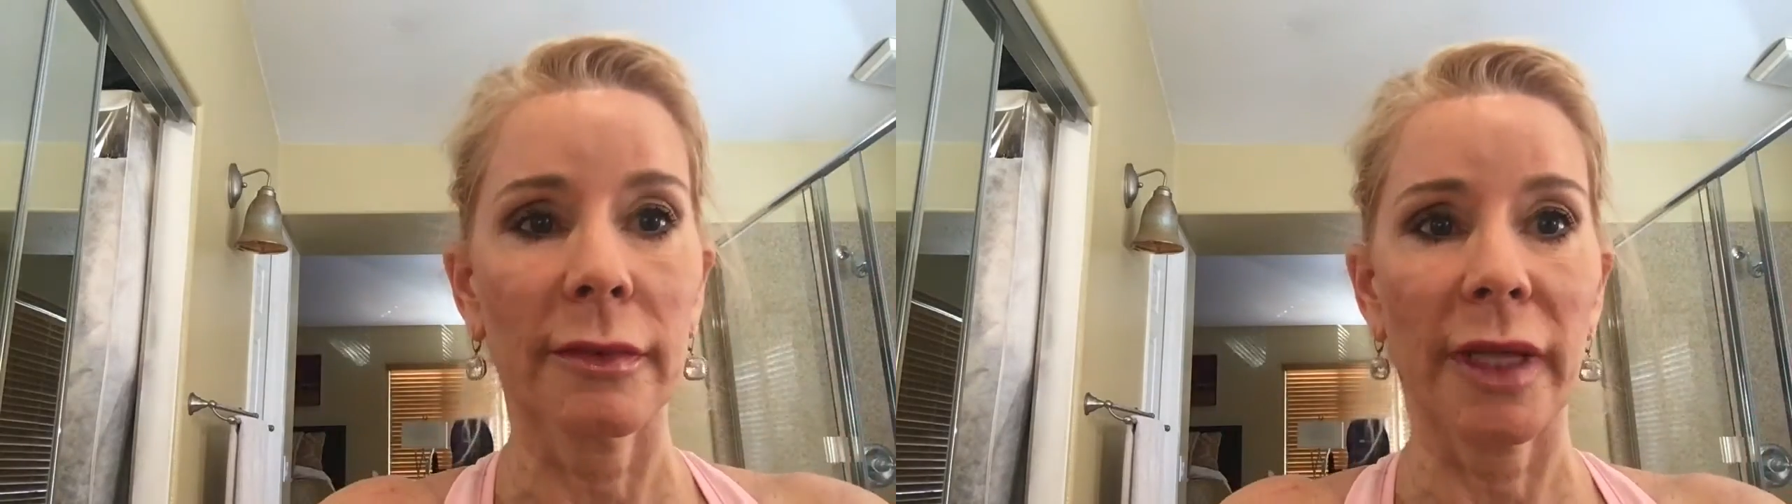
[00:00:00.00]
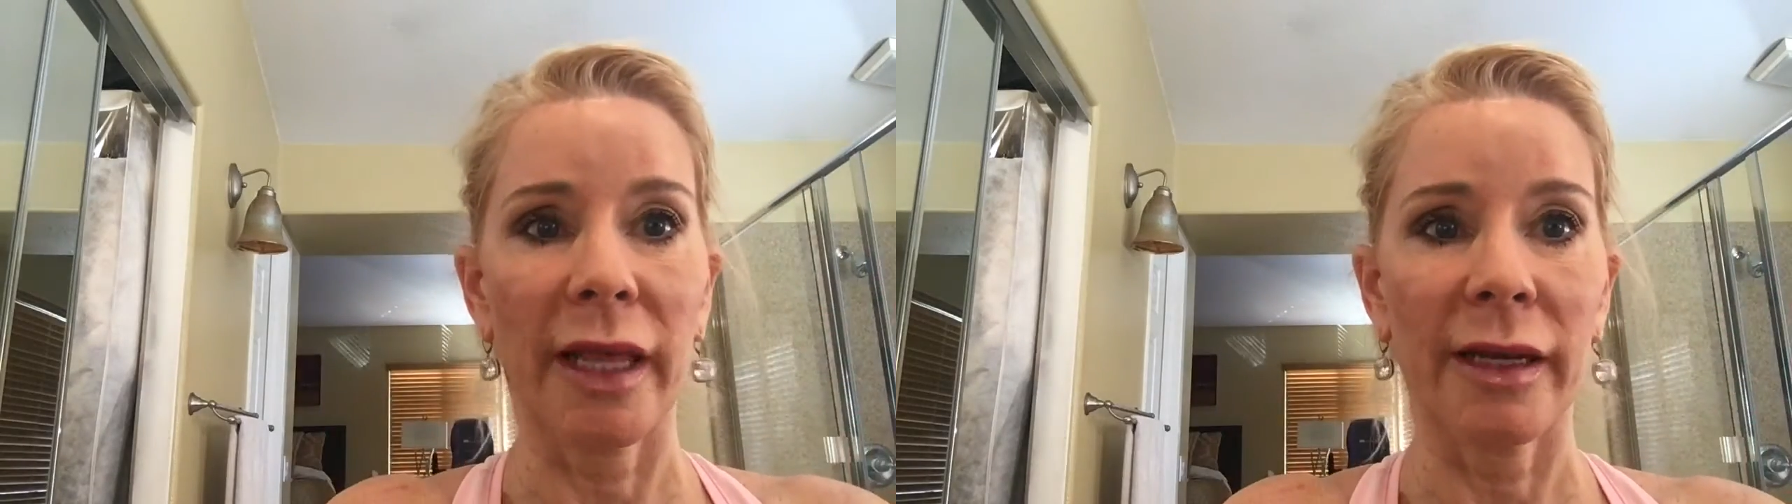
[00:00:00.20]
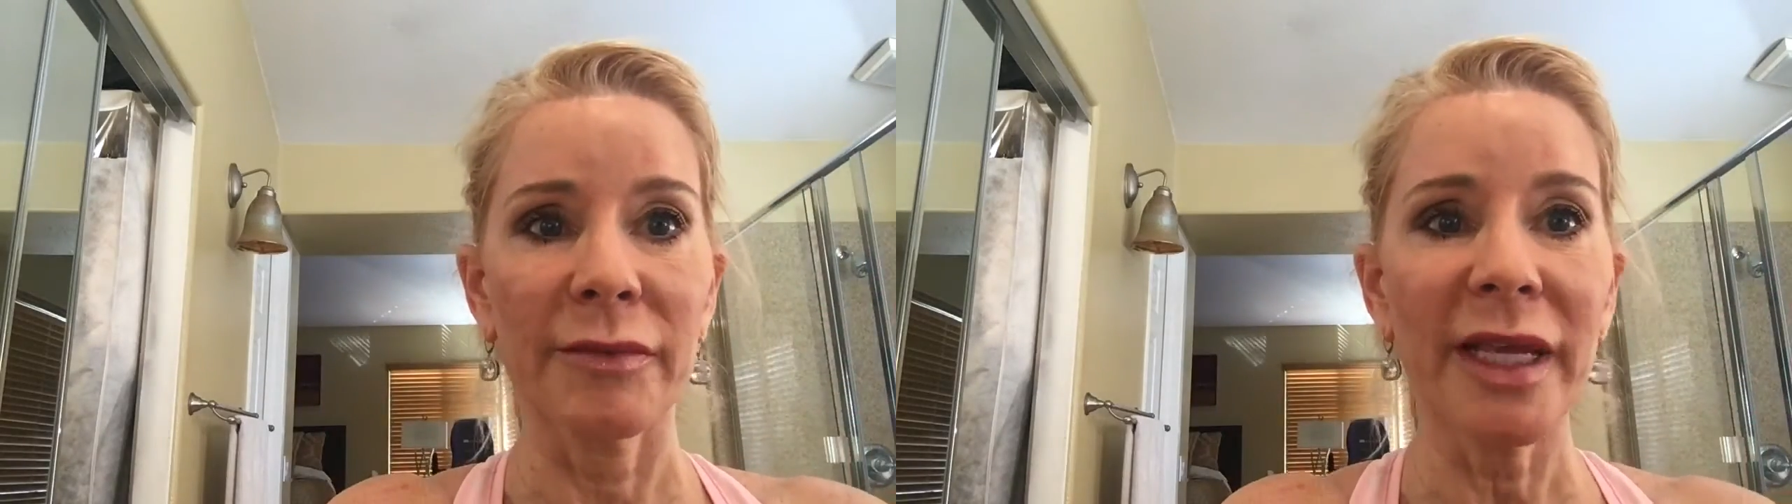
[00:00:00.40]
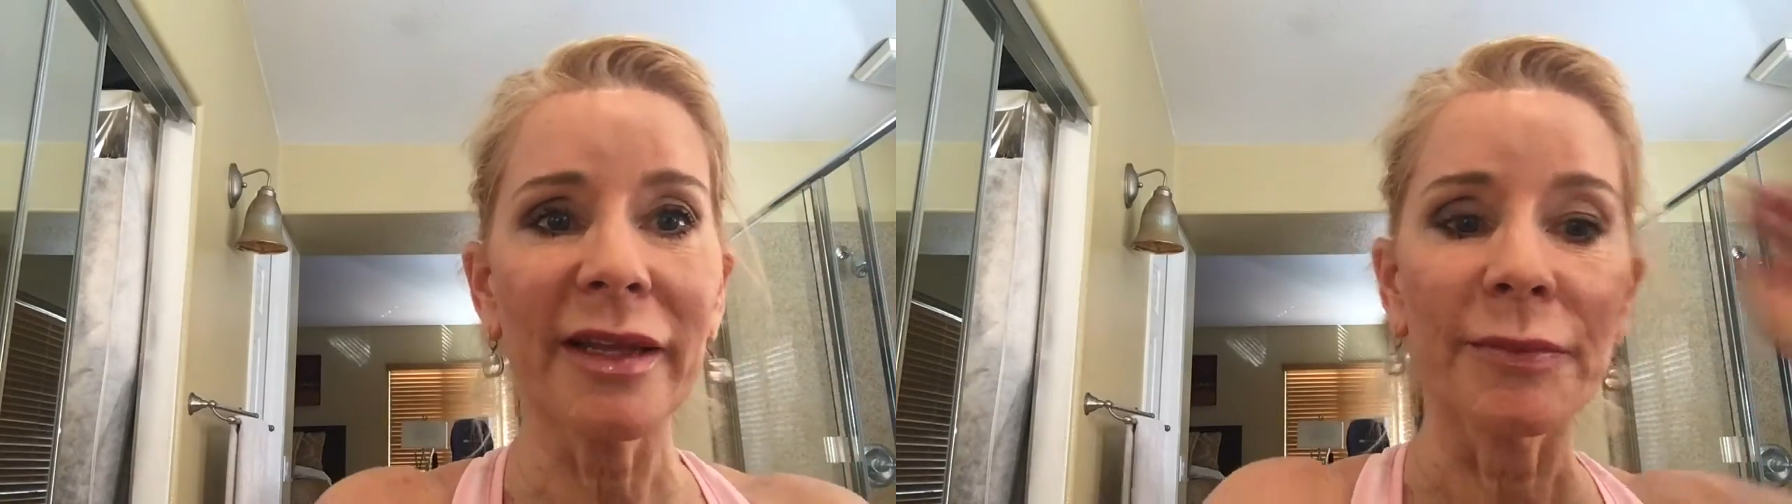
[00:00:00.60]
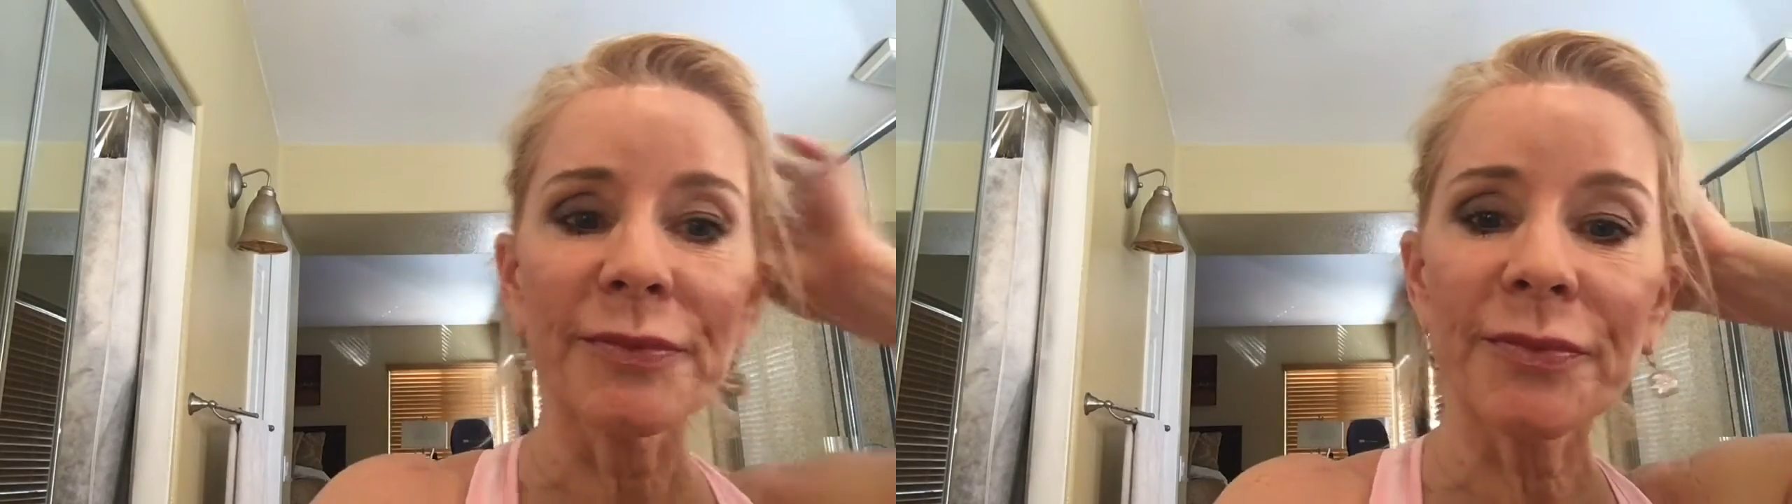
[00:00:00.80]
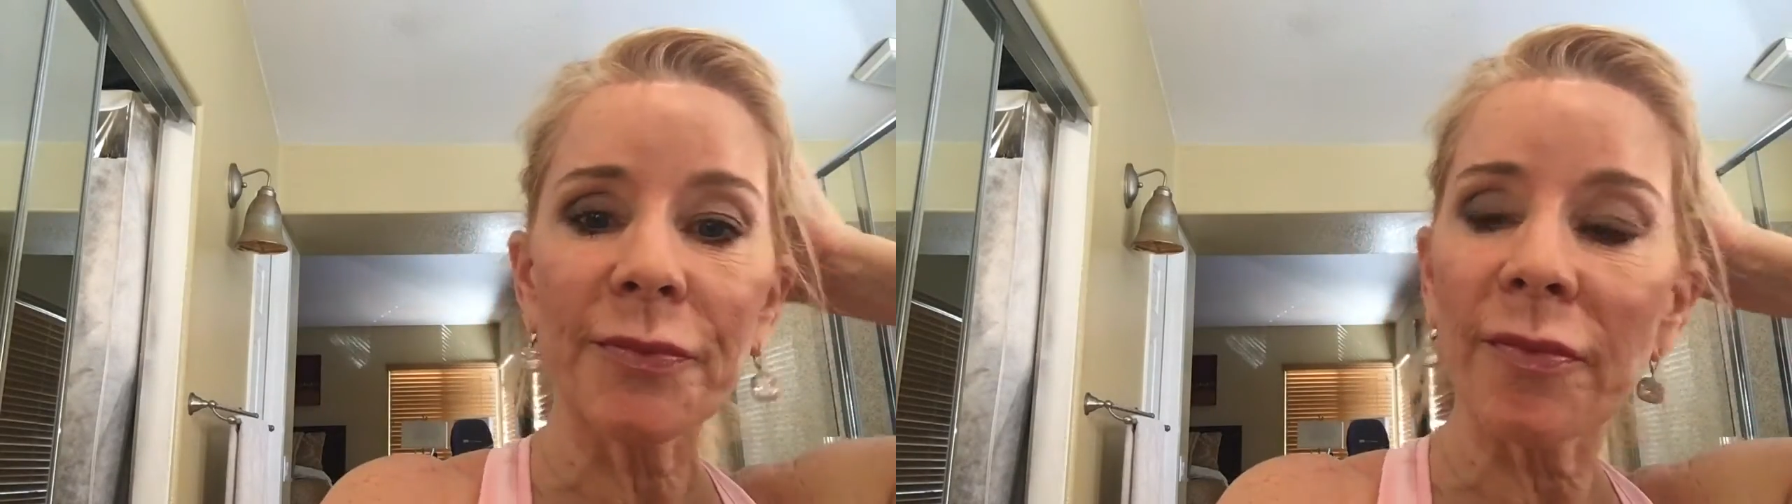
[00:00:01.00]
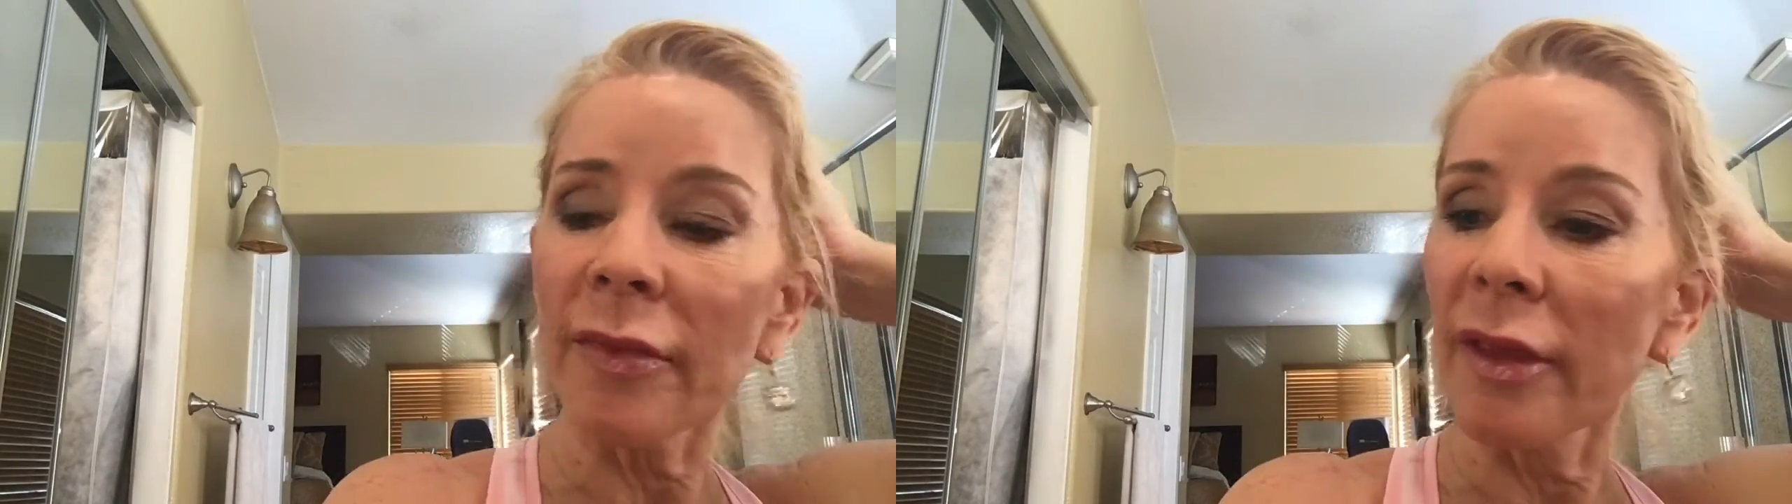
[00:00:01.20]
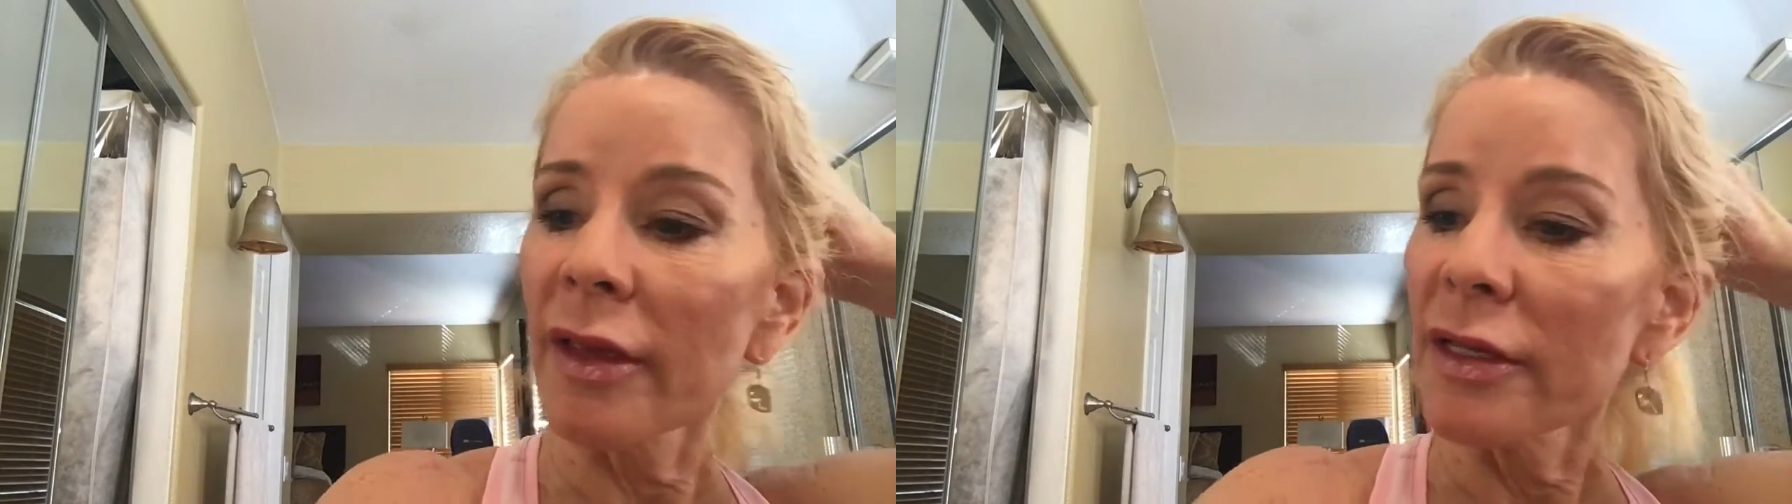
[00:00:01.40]
And I'm done.
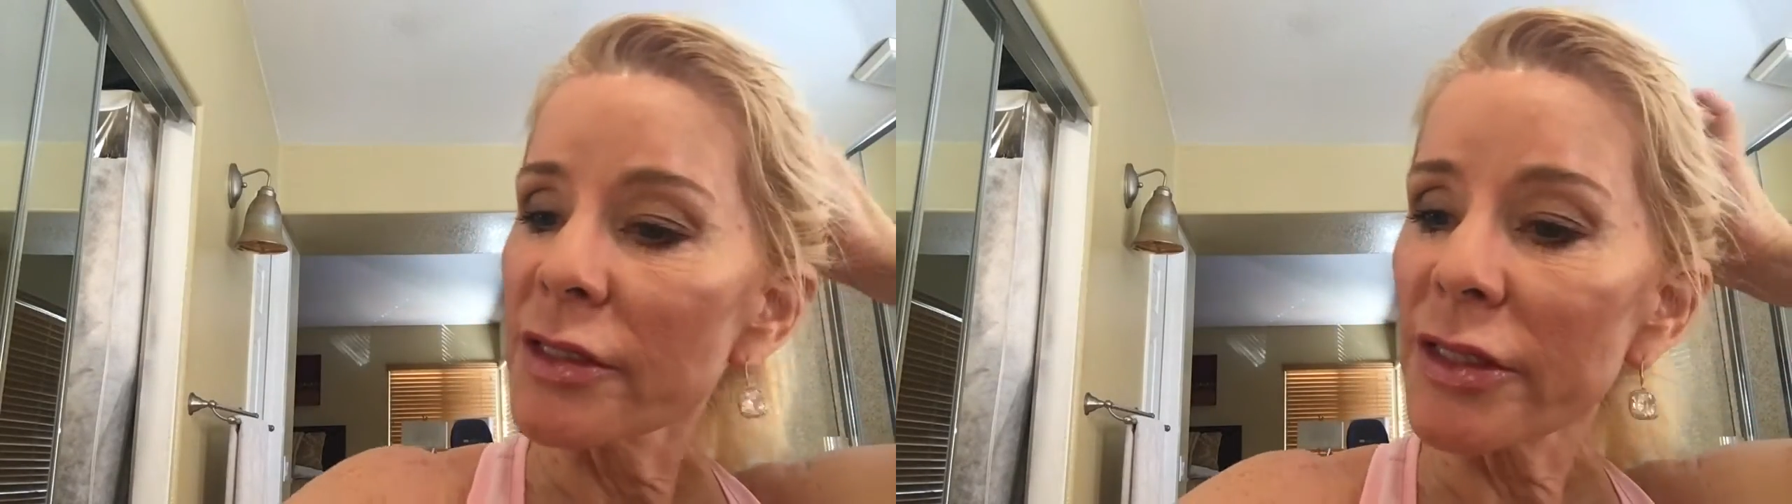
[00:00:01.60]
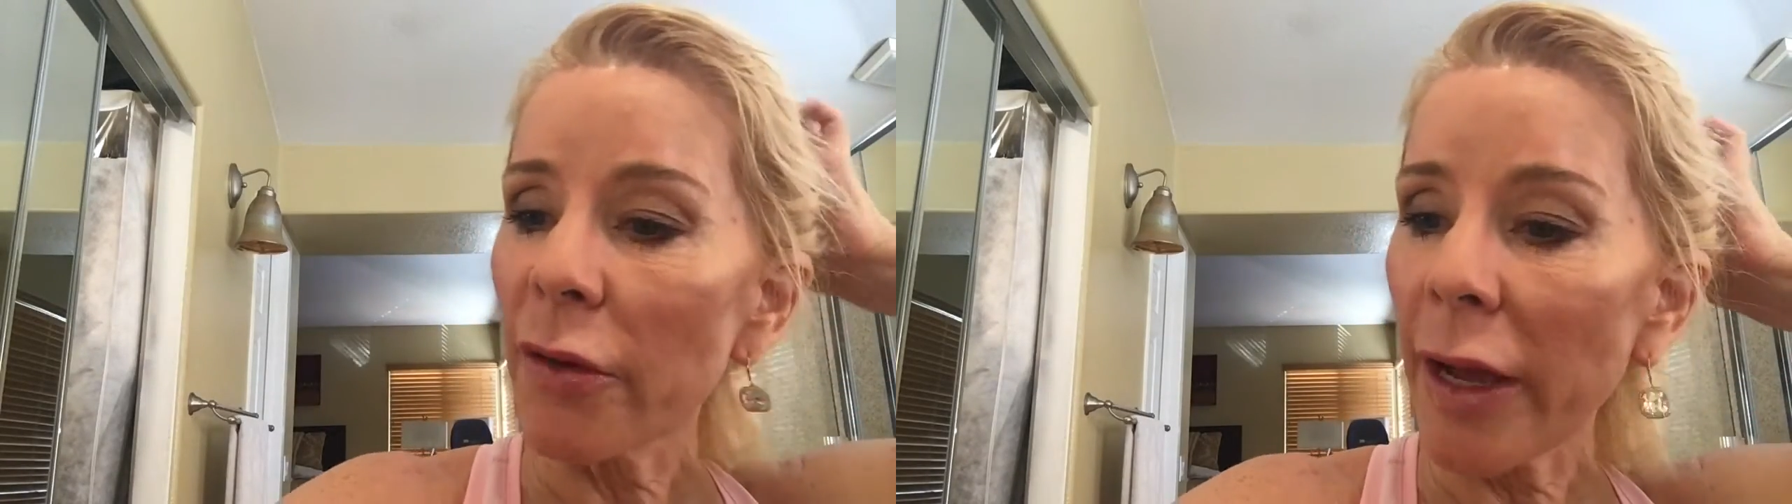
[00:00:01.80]
So